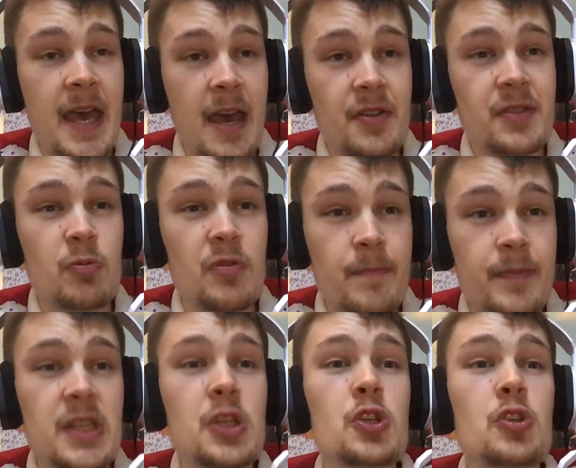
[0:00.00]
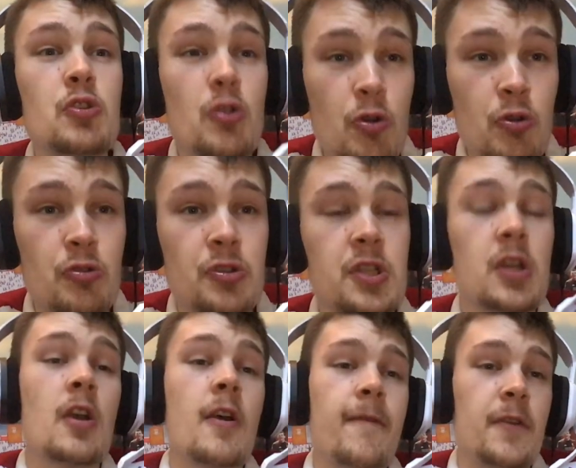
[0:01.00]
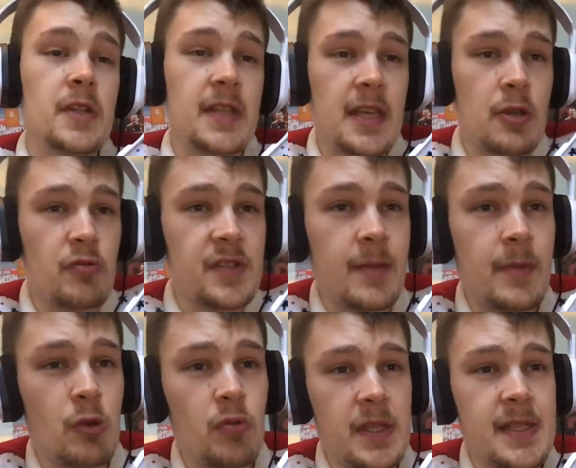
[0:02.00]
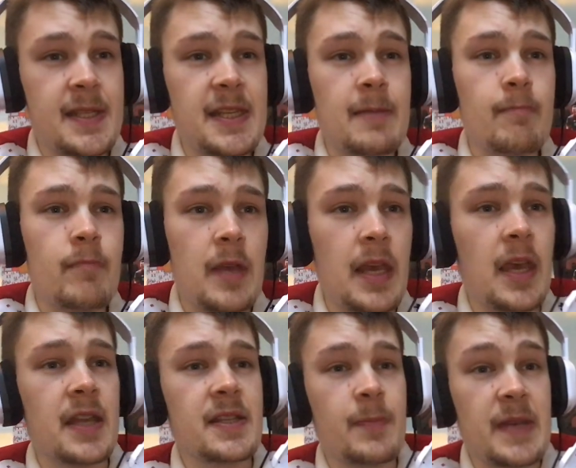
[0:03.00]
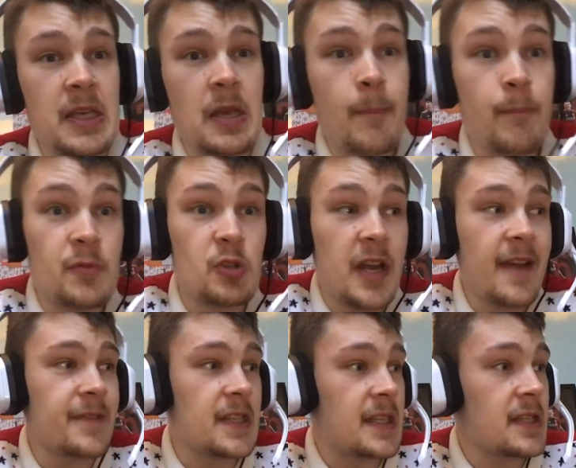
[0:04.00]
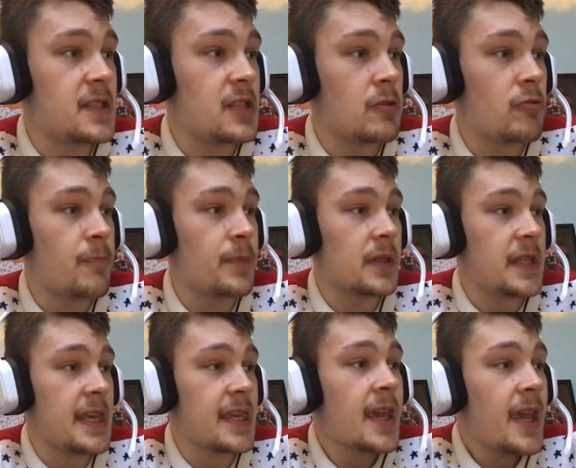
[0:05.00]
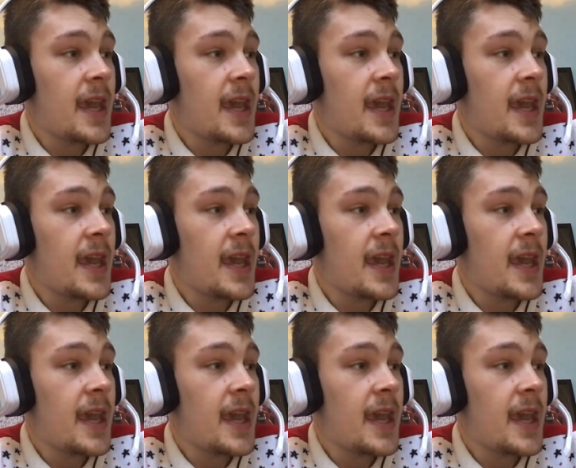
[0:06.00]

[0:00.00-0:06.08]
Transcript: That would be huge for Diego Simeone's team to be drafted into the Europa League.